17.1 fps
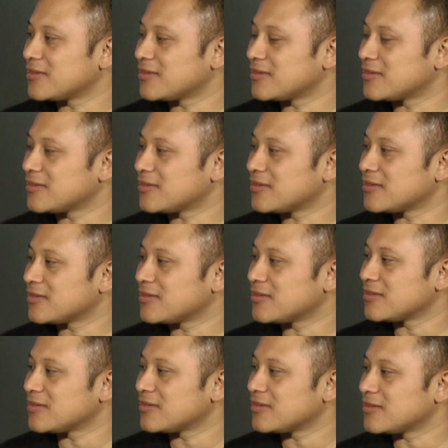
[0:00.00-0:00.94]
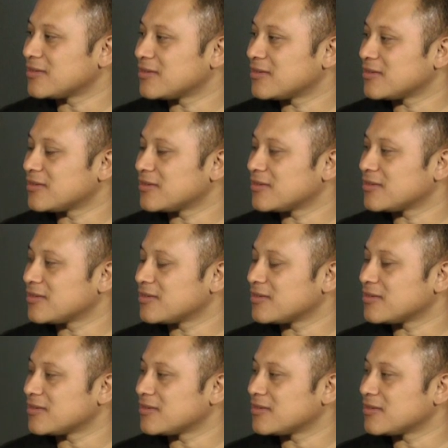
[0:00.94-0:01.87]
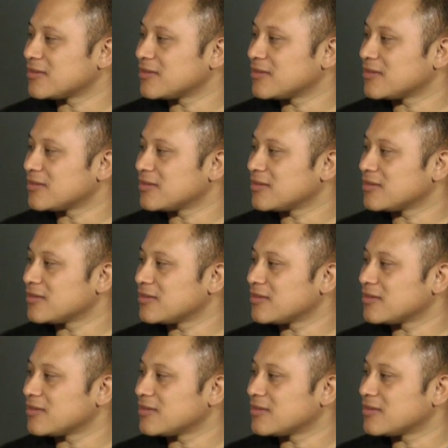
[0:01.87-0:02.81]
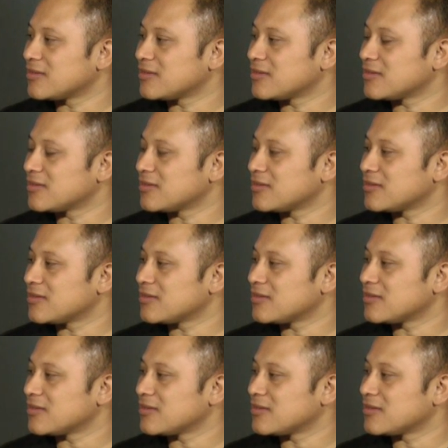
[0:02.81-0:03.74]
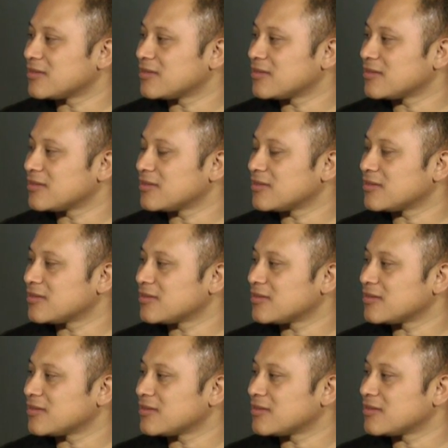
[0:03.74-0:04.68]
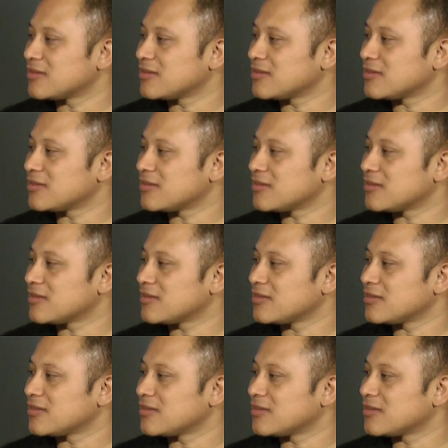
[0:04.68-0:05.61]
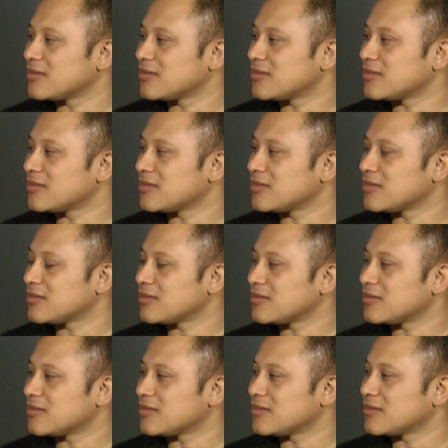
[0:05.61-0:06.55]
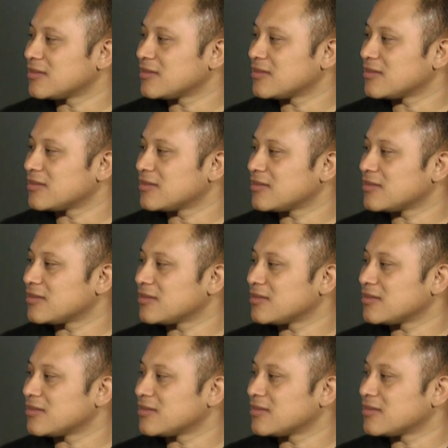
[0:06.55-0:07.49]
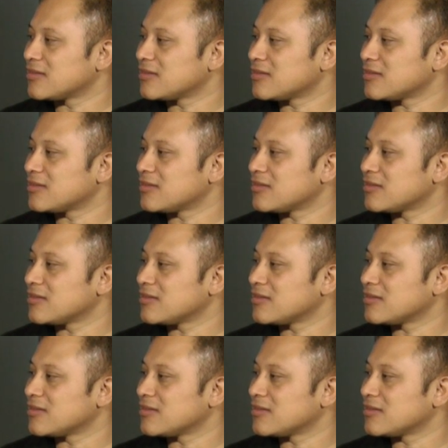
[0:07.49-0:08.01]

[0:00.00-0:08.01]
(silent)